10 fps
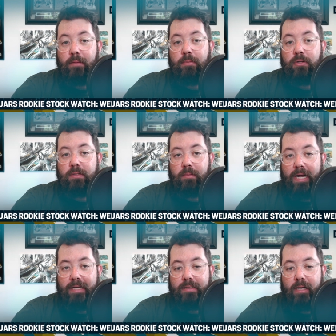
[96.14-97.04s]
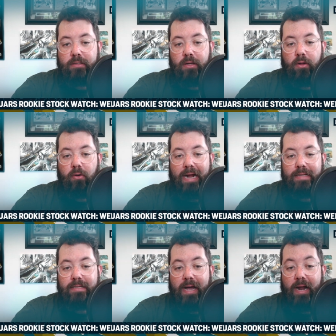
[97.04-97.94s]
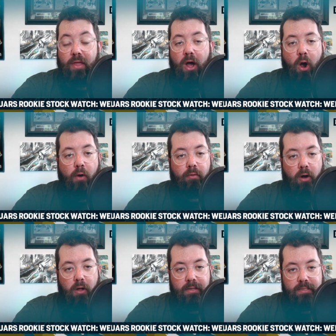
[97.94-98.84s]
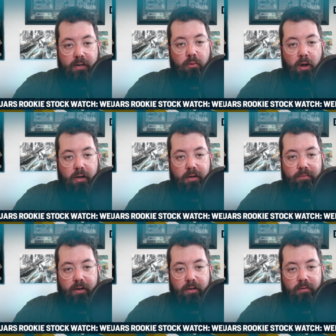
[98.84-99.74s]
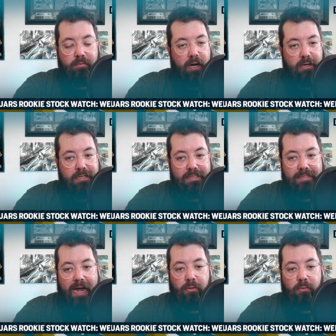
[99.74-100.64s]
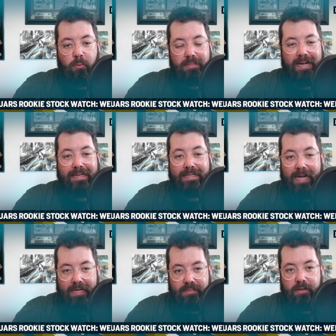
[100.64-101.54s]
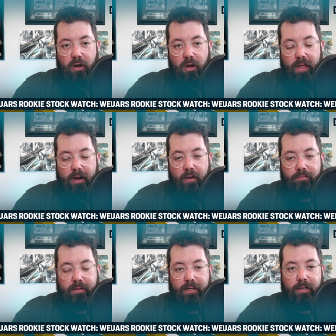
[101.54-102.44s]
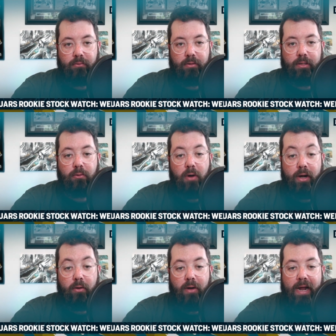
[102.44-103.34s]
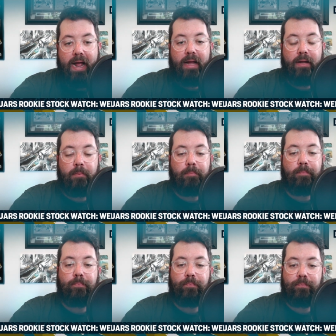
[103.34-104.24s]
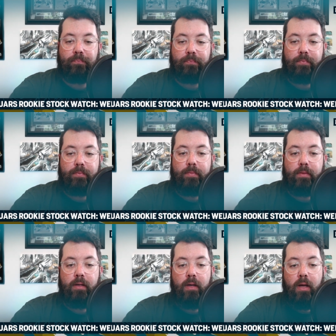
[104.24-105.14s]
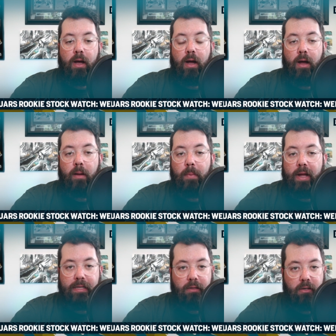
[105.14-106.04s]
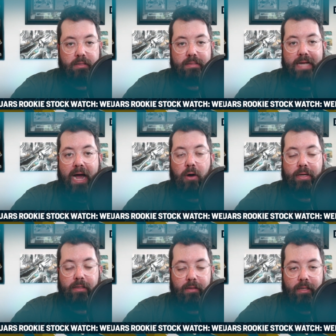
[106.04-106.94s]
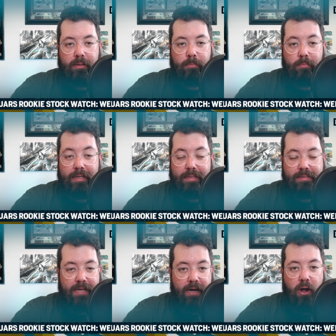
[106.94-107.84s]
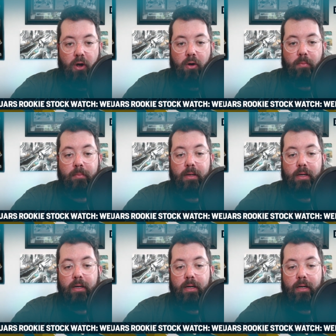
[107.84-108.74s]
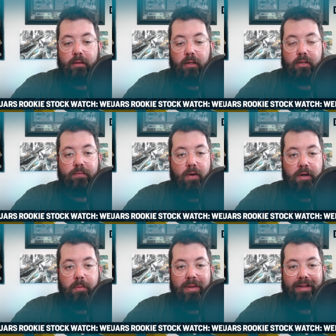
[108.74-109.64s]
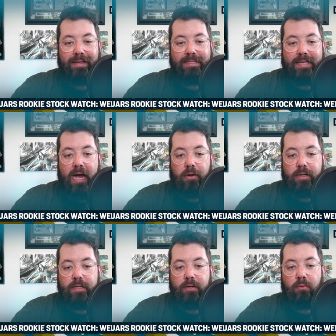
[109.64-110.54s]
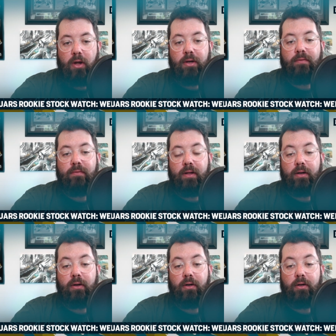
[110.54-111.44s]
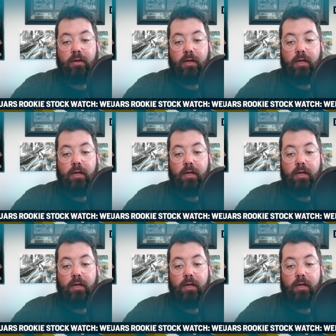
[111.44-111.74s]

him do some nice things on the right side. I thought overall, as a run defender, very stout, was not tested all that often. They didn't really run it right at him. Uh, but he looked stout. He, he, he stayed home, uh, looked fundamentally sound as a run defender.